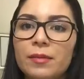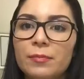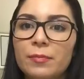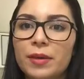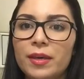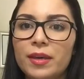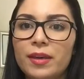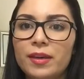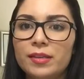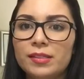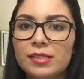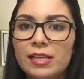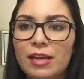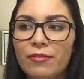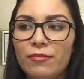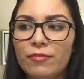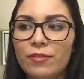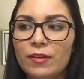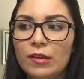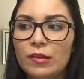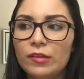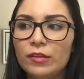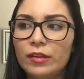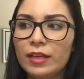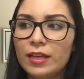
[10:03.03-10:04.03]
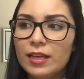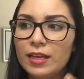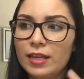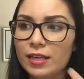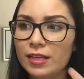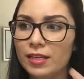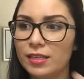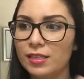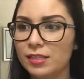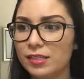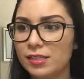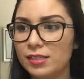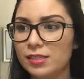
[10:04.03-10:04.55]
because I feel
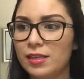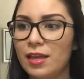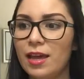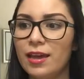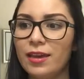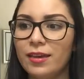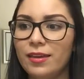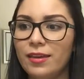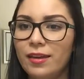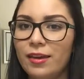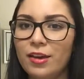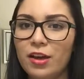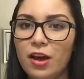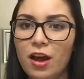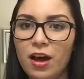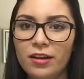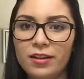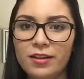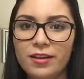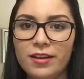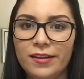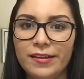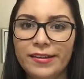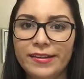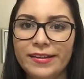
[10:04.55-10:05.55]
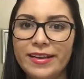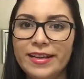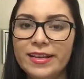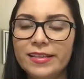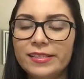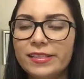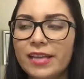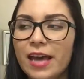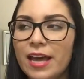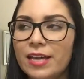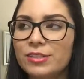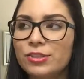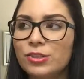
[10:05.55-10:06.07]
he's like an onion.
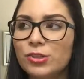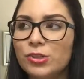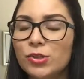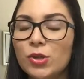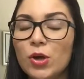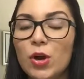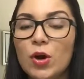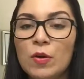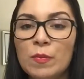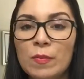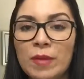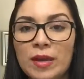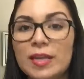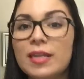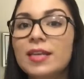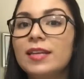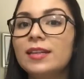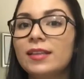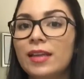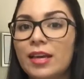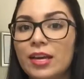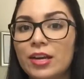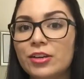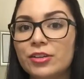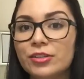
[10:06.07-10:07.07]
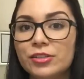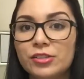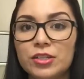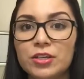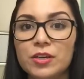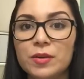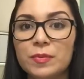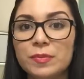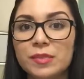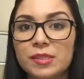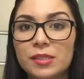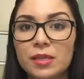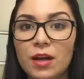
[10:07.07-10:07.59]
He's got so many layers to
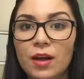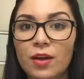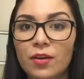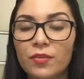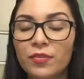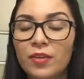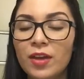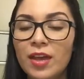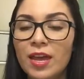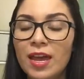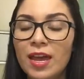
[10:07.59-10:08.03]
himself,